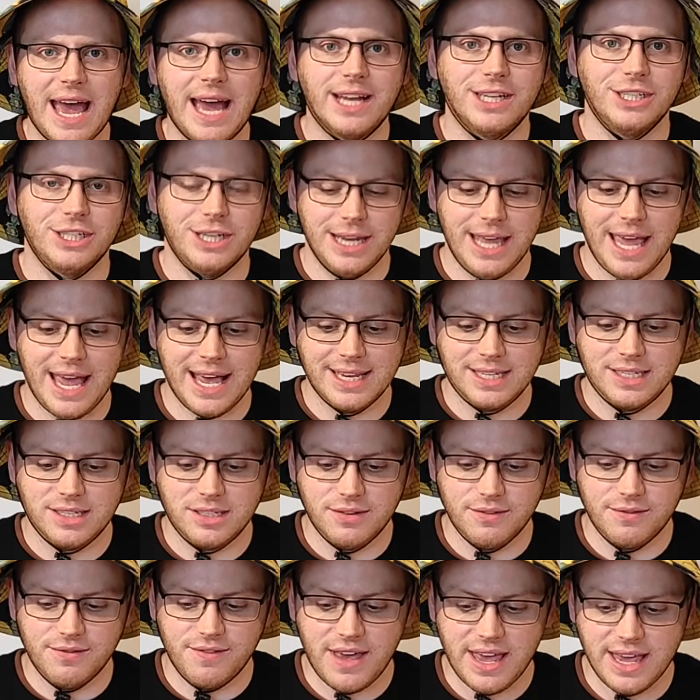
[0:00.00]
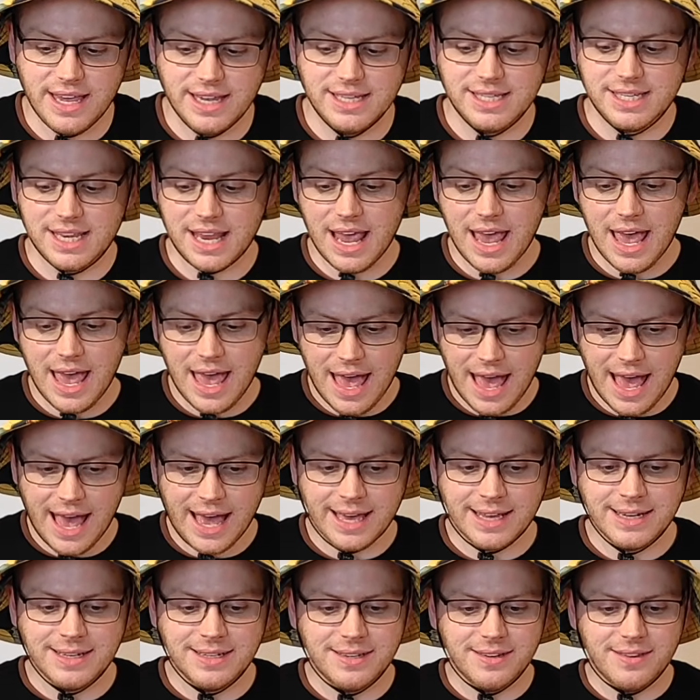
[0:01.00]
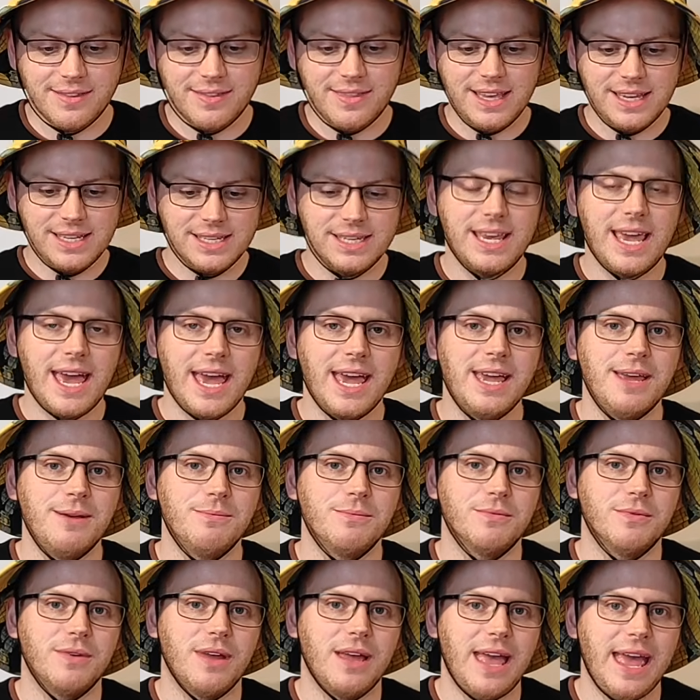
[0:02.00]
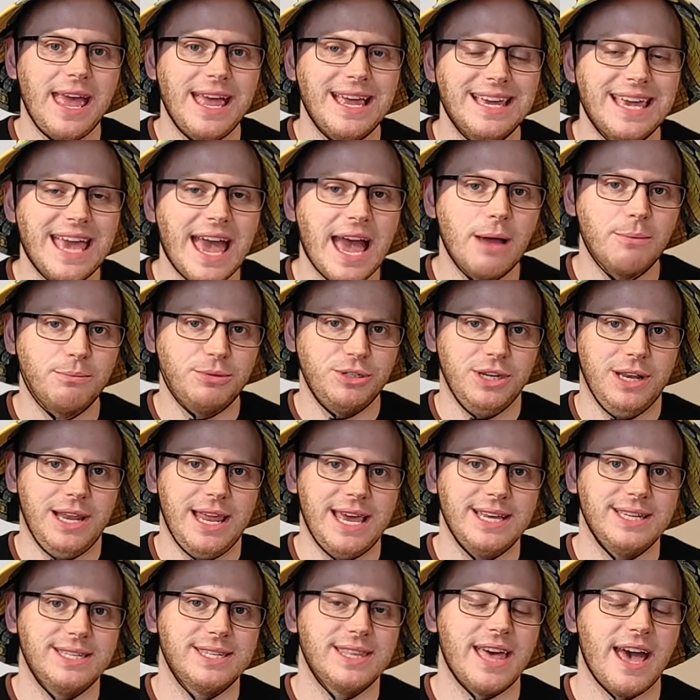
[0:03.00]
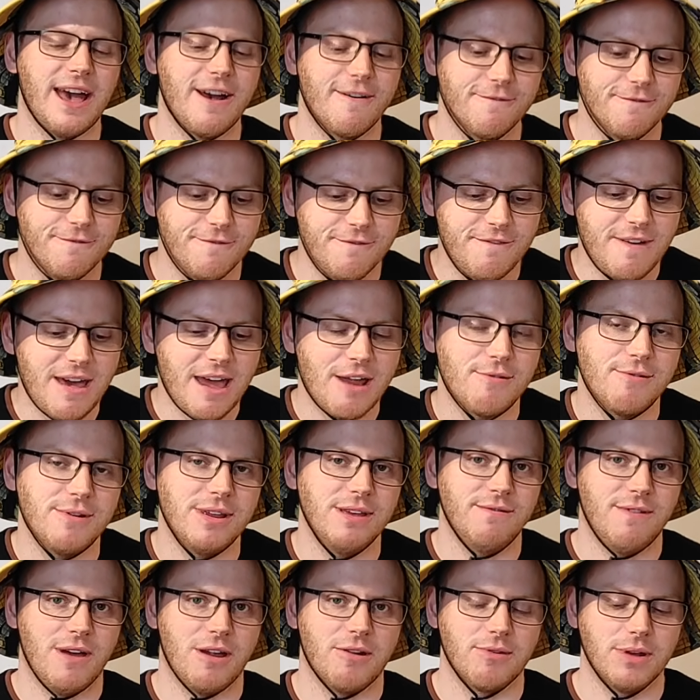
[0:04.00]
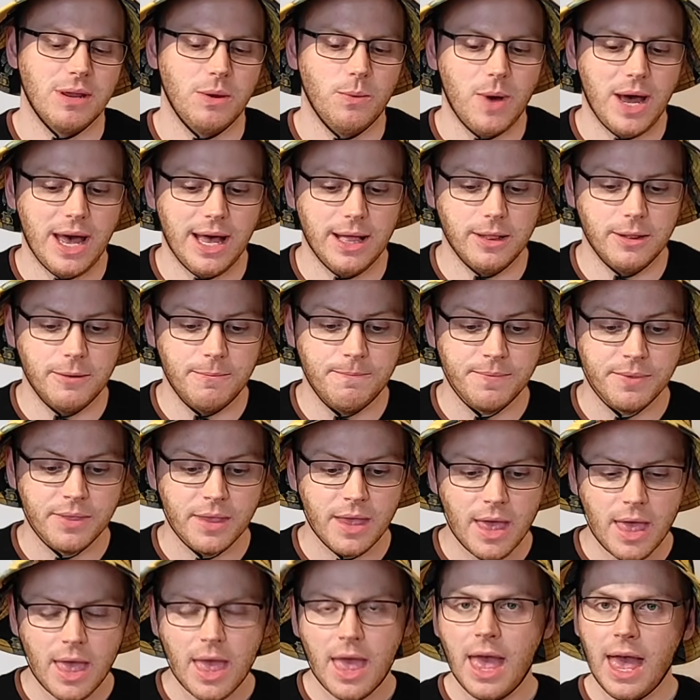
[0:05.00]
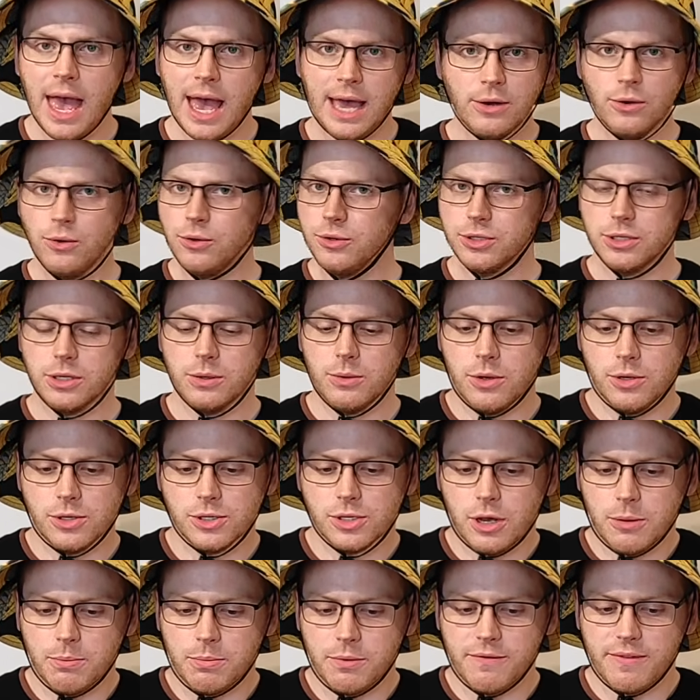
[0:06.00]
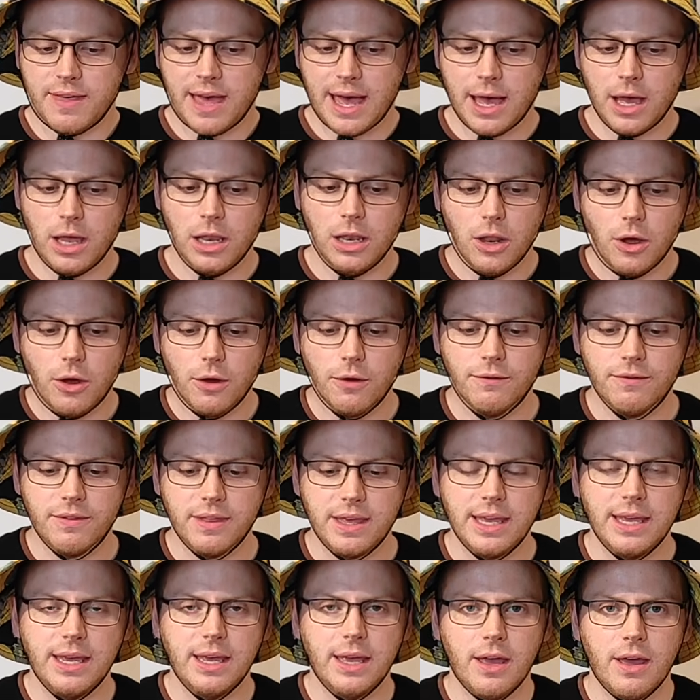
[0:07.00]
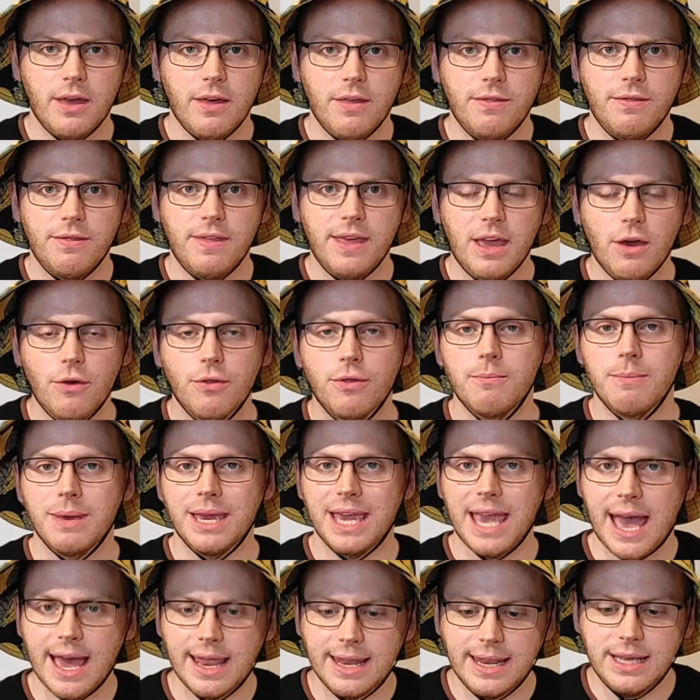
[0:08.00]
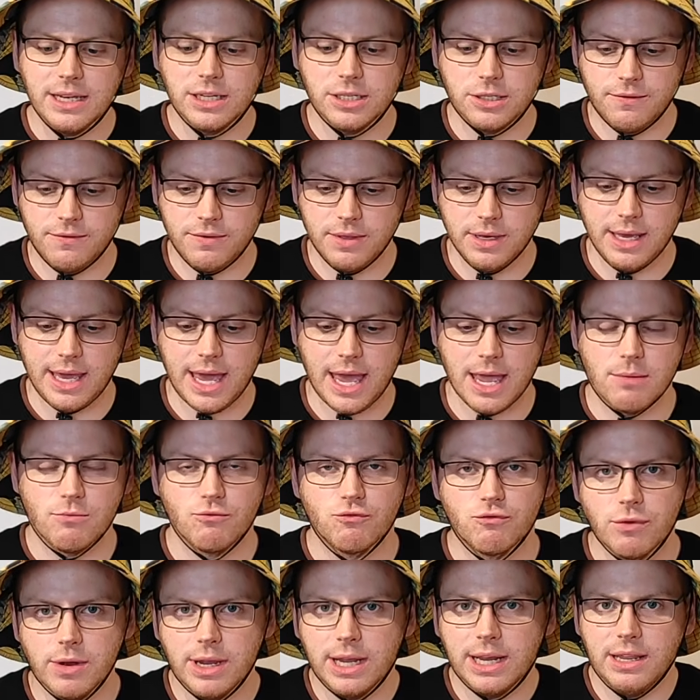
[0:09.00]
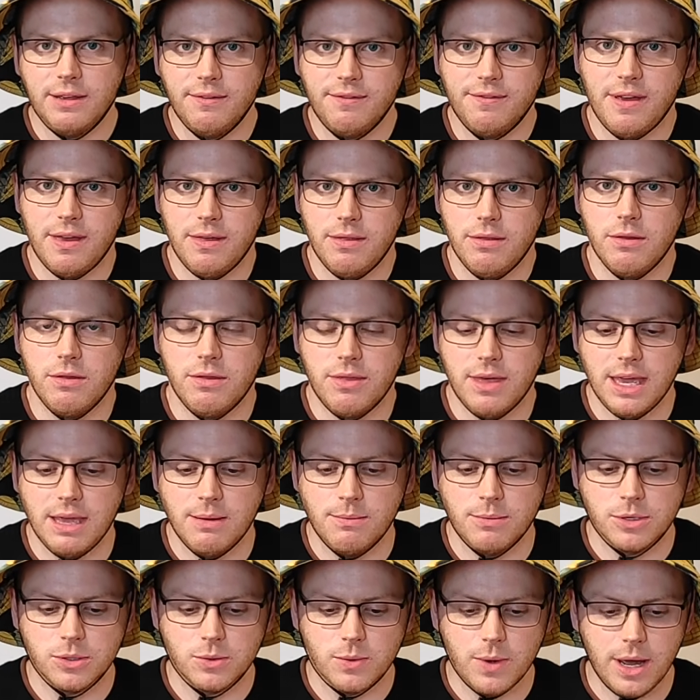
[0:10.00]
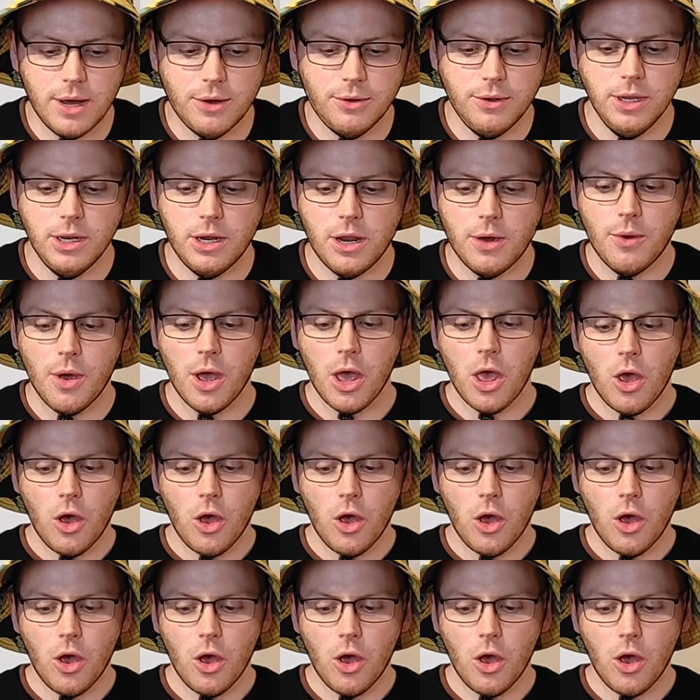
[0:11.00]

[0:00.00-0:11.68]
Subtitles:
actually has to face, and this game encapsulates that very, very well. And also on top of that, a lot of the other mechanics of the game really fit the theme as well. You know,